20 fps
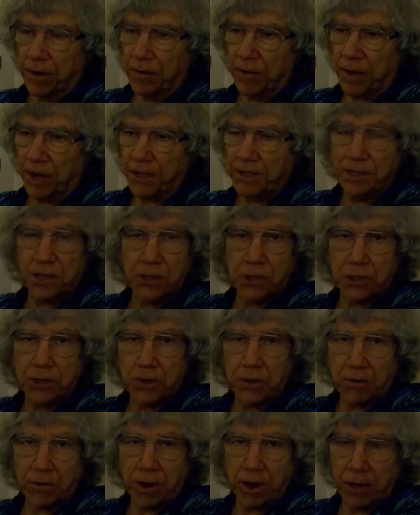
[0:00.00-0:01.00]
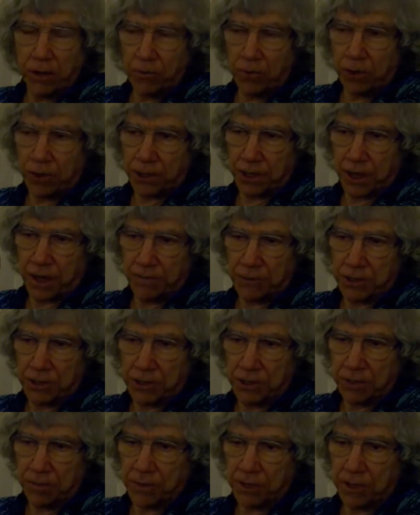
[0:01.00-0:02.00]
I teach songwriting workshops, and
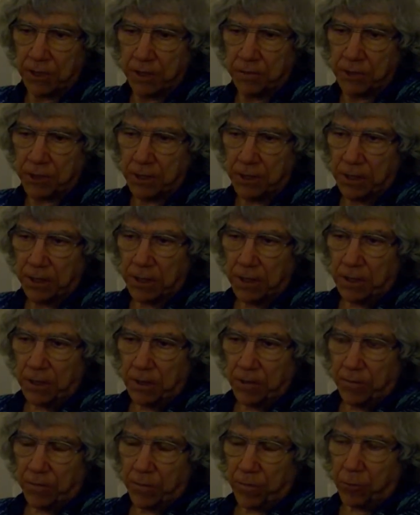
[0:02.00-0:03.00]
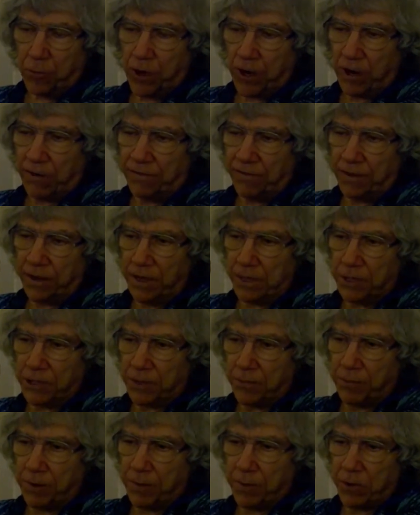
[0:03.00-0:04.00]
sometimes what I find is
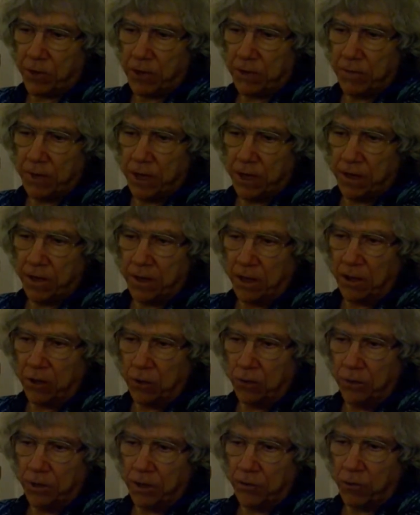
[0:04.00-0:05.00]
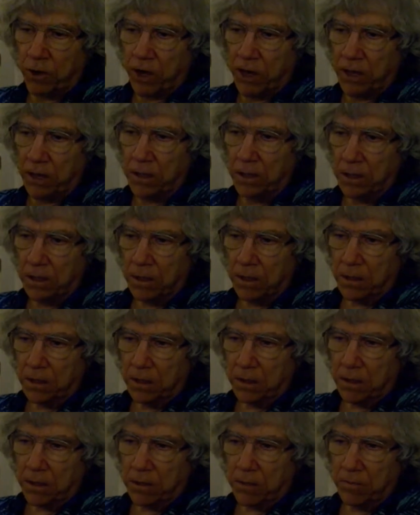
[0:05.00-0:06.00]
that people come in and they only write
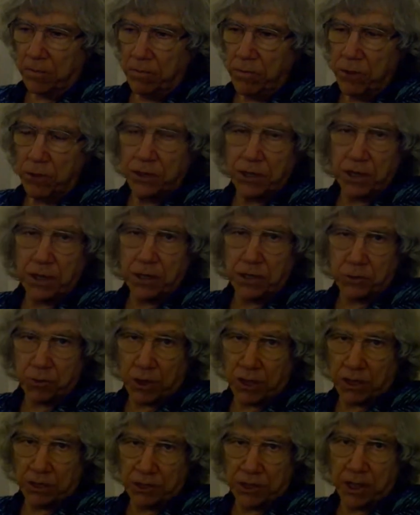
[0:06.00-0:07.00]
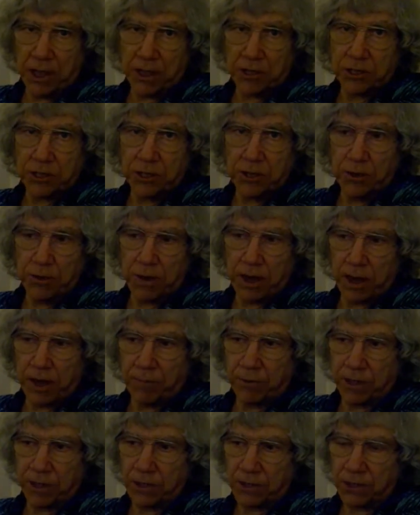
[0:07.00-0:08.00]
music as well as they actually know how to
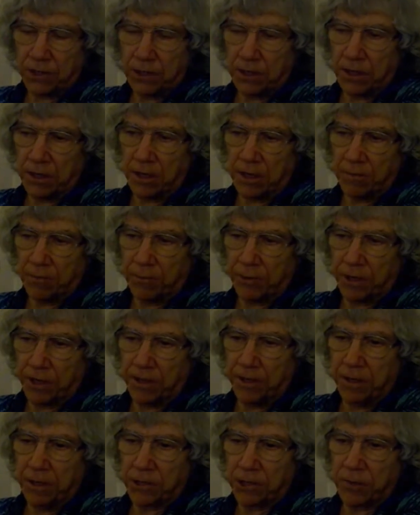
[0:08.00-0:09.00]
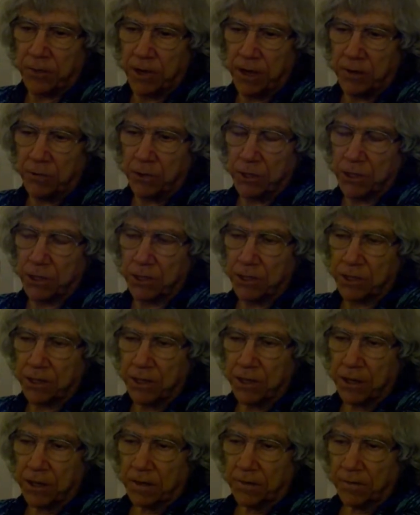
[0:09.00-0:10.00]
play a song, play the instrument, which is,
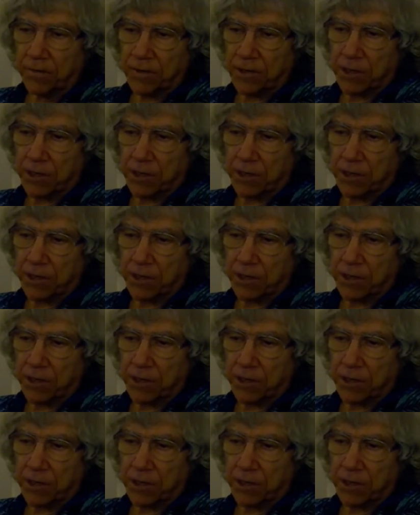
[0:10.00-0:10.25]
in